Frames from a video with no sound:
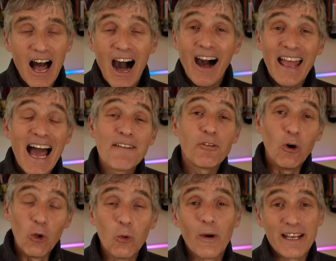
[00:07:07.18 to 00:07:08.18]
I have
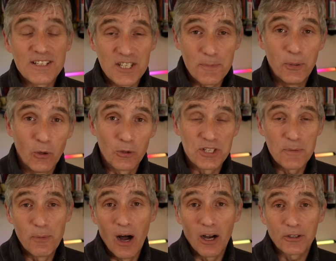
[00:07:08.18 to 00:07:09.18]
always
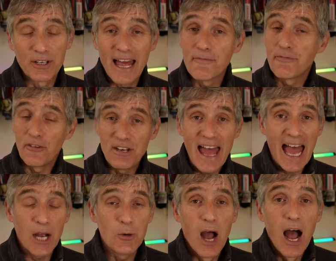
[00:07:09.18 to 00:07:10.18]
supported Parkrun, and for
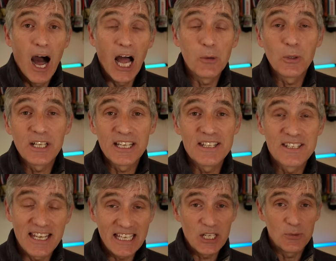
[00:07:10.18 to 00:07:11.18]
now, I will
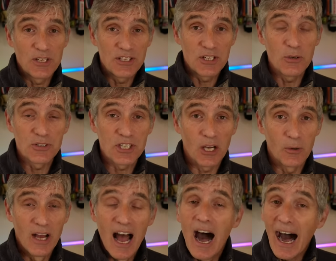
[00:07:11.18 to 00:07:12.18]
continue to do so.